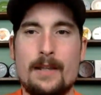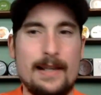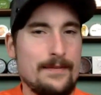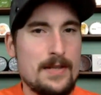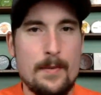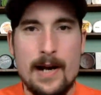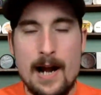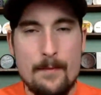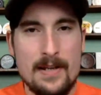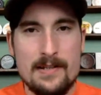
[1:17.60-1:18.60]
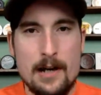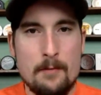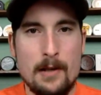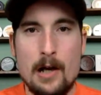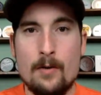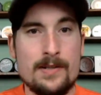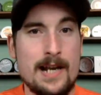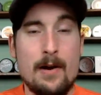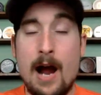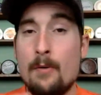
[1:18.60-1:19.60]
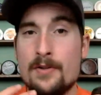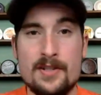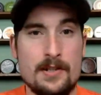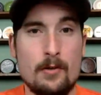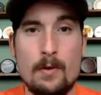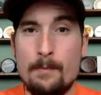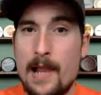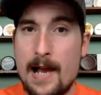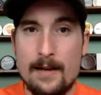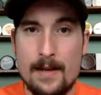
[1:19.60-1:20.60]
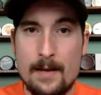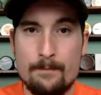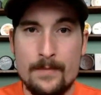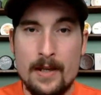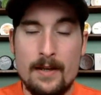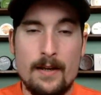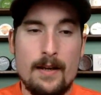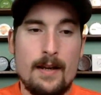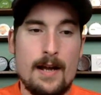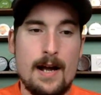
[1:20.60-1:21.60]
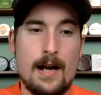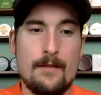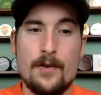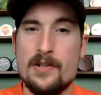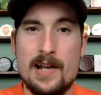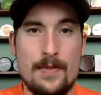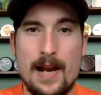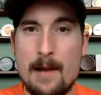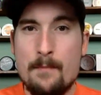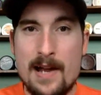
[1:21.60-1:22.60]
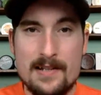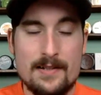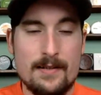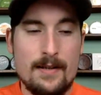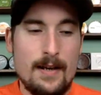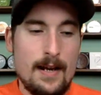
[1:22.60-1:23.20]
leave some comments down below because I will still reply to them if there's anything I missed,